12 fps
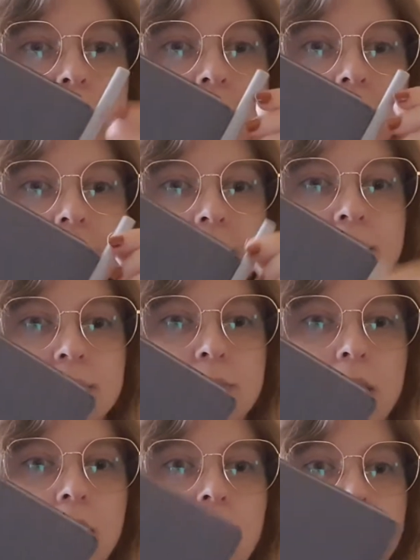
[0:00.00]
pen as
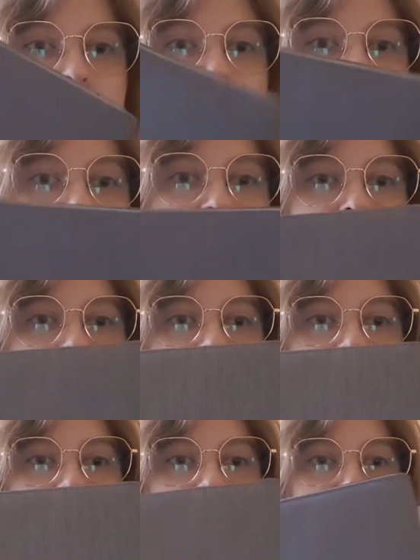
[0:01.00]
well, and you can
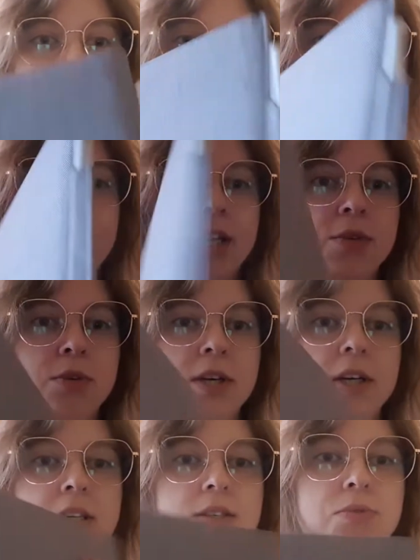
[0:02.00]
take it with you anywhere.
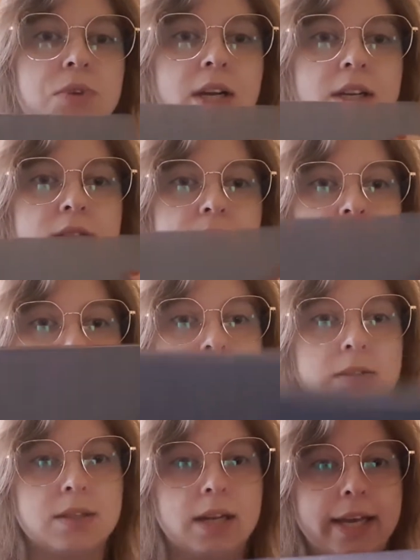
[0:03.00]
It's really
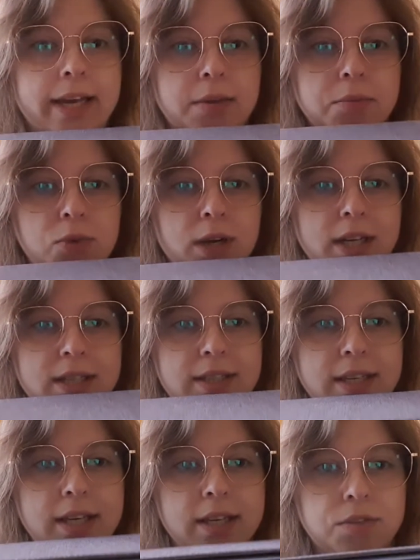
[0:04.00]
slim, really
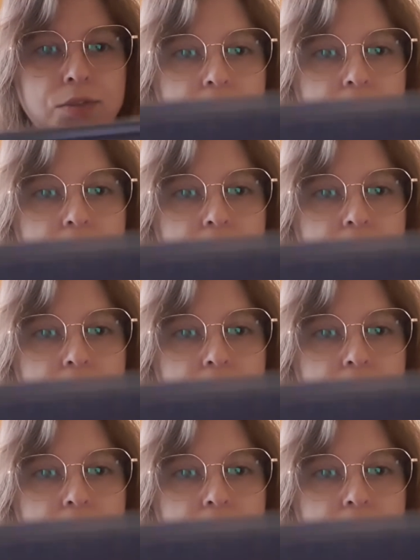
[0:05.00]
thin,